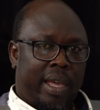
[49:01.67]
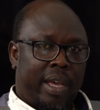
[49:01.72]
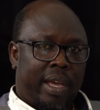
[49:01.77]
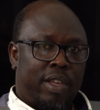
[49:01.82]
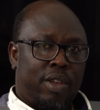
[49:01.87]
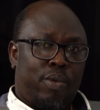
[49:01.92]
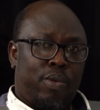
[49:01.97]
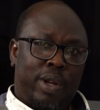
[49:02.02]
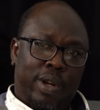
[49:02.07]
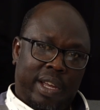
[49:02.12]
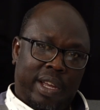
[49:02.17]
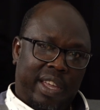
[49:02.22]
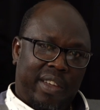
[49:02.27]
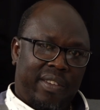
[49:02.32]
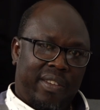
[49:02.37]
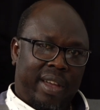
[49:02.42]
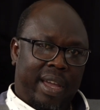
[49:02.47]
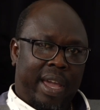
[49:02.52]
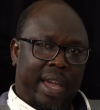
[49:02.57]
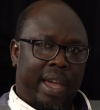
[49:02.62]
there, you want to
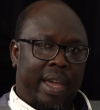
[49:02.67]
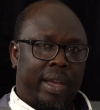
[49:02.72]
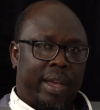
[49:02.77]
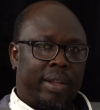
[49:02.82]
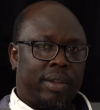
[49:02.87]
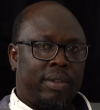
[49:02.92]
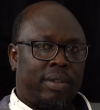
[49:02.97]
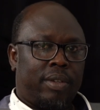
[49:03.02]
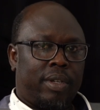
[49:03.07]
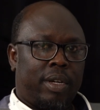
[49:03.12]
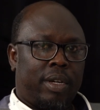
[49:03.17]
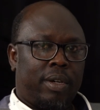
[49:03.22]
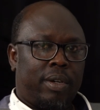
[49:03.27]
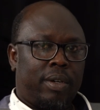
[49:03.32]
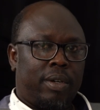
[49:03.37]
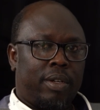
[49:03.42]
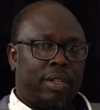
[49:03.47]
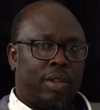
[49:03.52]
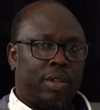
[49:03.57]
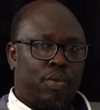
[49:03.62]
give a hand
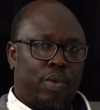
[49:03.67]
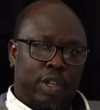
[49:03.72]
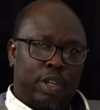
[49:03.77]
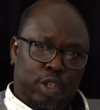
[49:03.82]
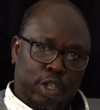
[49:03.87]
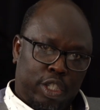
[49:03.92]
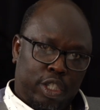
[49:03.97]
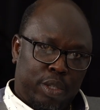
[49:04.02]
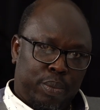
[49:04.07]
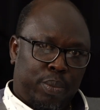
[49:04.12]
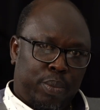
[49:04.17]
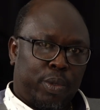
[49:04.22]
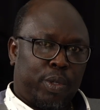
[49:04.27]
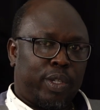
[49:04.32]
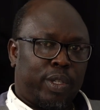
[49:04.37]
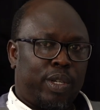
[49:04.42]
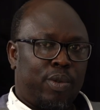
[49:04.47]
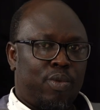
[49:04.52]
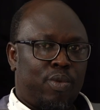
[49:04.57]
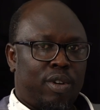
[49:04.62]
or you want to
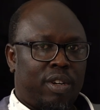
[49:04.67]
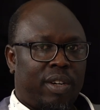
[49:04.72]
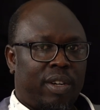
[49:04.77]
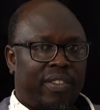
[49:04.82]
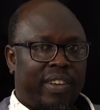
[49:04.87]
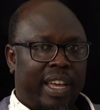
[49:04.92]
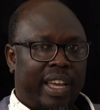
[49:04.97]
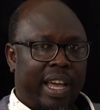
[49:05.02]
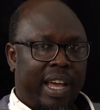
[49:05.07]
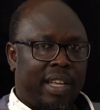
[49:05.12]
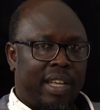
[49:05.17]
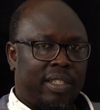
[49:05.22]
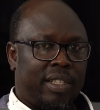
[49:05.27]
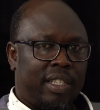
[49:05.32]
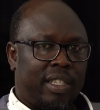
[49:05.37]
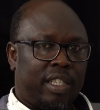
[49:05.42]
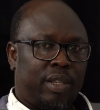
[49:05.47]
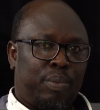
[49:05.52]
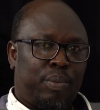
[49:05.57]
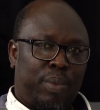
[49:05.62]
support the work of
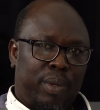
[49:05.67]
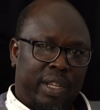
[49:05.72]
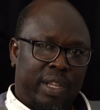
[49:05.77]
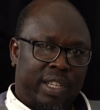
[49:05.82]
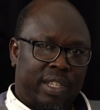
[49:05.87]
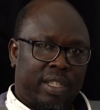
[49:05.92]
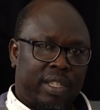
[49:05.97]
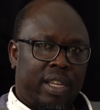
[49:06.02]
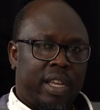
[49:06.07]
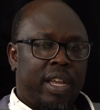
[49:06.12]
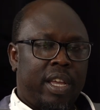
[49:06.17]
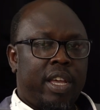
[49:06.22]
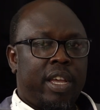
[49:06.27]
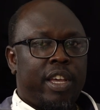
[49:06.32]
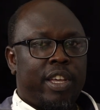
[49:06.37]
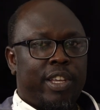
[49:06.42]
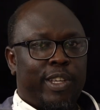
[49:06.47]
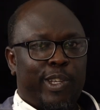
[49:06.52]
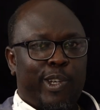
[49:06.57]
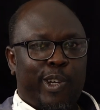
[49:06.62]
ARCC, please
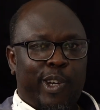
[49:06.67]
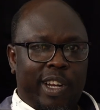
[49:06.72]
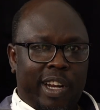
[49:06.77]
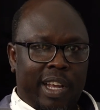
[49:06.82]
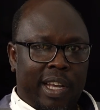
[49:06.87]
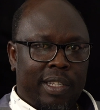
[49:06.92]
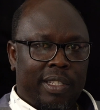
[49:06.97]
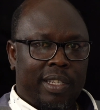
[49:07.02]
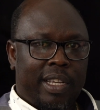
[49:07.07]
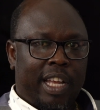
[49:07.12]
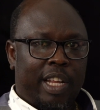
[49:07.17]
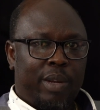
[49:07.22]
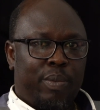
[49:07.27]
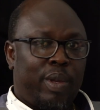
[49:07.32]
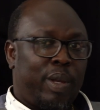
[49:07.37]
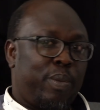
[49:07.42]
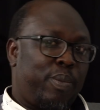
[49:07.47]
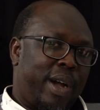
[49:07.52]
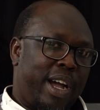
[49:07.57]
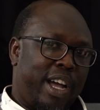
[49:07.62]
join us
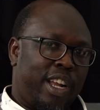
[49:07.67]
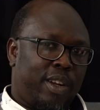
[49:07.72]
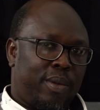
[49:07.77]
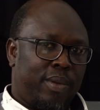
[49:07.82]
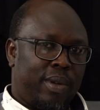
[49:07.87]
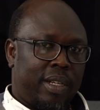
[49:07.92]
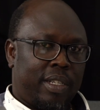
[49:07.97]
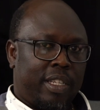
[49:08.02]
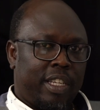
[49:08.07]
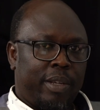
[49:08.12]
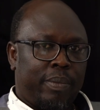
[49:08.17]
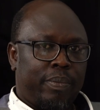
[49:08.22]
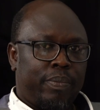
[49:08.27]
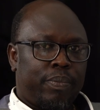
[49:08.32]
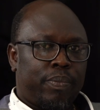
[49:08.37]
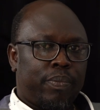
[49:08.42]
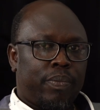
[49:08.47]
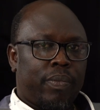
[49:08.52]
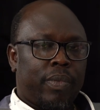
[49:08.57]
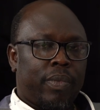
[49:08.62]
and be part of the
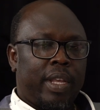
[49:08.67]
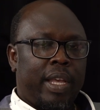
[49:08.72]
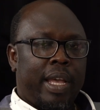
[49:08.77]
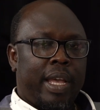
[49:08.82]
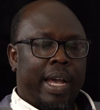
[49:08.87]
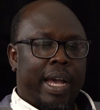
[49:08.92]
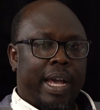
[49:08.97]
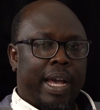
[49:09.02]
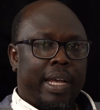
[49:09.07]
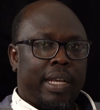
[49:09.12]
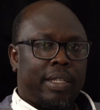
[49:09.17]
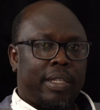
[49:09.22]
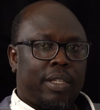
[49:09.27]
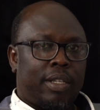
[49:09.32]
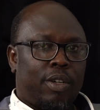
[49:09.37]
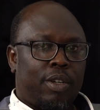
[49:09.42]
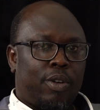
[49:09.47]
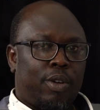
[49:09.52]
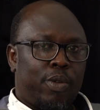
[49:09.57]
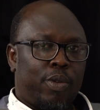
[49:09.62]
team.
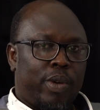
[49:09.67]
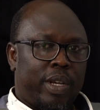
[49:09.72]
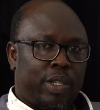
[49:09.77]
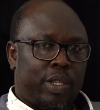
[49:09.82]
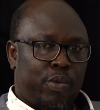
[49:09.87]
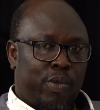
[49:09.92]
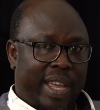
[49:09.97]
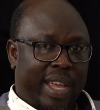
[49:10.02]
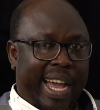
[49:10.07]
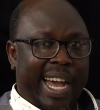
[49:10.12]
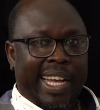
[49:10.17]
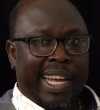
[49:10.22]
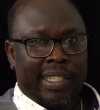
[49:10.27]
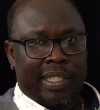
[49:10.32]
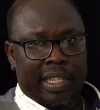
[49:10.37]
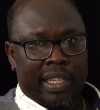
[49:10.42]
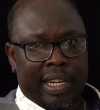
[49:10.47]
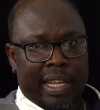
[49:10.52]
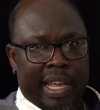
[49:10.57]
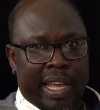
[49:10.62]
As always, we
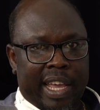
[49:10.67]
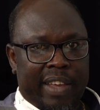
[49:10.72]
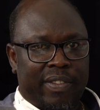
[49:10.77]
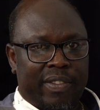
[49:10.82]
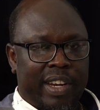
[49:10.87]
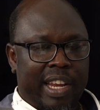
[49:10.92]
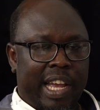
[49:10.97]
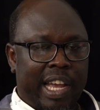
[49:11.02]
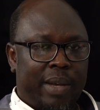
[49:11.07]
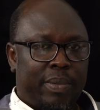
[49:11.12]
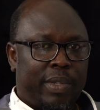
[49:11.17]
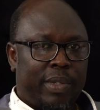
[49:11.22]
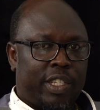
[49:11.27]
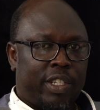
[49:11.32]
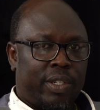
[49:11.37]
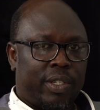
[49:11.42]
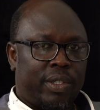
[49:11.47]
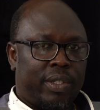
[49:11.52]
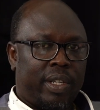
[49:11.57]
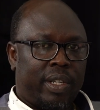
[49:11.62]
ask in every
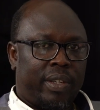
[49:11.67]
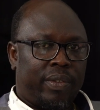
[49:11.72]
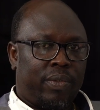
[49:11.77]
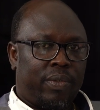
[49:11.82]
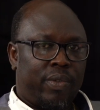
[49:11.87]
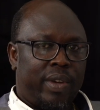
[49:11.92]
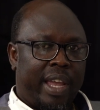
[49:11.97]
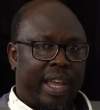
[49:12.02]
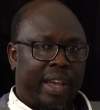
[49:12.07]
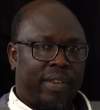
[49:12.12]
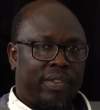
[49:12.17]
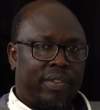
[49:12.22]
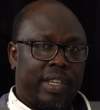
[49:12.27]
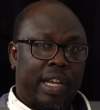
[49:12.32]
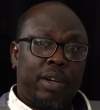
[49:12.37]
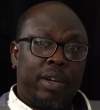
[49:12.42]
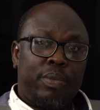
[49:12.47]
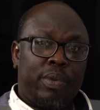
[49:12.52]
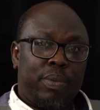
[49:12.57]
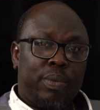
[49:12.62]
episode, if we have
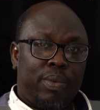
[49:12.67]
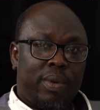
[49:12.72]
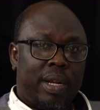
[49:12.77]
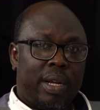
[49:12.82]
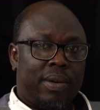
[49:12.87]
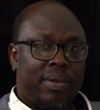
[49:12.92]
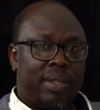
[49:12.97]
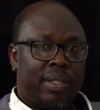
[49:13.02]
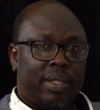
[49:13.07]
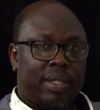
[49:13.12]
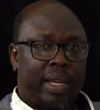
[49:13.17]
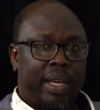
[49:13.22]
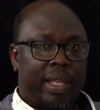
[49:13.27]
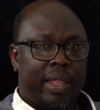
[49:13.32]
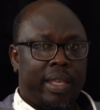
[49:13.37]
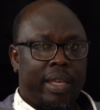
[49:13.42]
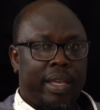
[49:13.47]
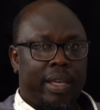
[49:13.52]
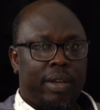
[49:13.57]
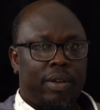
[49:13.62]
young people
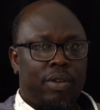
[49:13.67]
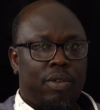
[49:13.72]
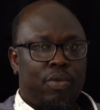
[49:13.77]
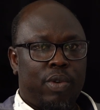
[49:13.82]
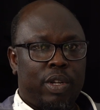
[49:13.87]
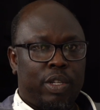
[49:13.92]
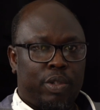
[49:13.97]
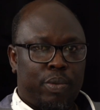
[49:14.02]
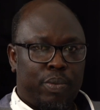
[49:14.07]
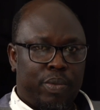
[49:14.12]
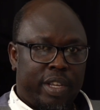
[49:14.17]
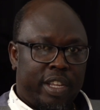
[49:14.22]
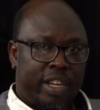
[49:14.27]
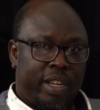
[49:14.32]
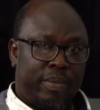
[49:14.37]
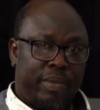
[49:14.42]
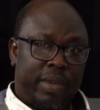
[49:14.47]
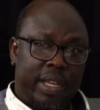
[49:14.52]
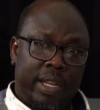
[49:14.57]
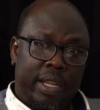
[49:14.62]
outside there who want to be in
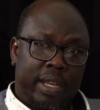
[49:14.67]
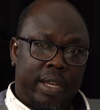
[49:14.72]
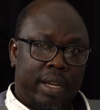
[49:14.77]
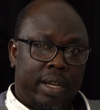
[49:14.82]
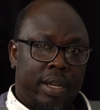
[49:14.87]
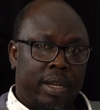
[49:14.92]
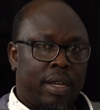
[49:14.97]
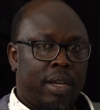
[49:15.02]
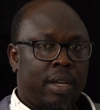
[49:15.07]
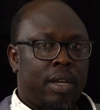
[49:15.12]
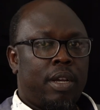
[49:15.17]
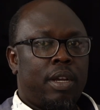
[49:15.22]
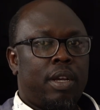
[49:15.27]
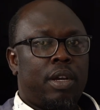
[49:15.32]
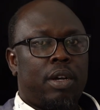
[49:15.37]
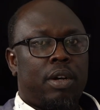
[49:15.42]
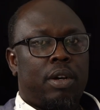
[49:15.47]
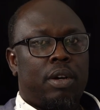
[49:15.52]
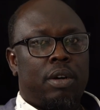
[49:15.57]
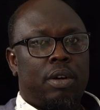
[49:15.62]
the media
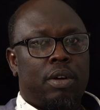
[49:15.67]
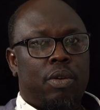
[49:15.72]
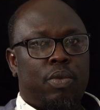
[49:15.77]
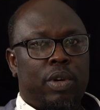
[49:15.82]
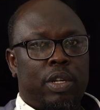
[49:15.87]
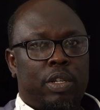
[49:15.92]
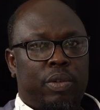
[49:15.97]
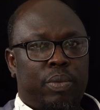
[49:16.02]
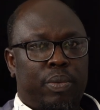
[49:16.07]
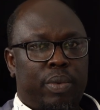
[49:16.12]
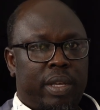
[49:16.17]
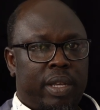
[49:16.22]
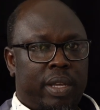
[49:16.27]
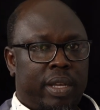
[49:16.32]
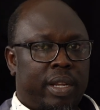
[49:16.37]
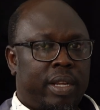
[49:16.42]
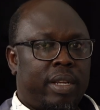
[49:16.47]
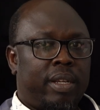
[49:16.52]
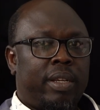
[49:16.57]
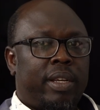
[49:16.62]
or want to
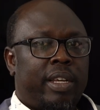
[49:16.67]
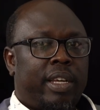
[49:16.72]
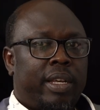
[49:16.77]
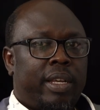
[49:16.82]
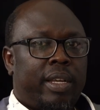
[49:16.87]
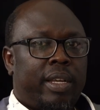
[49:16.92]
be in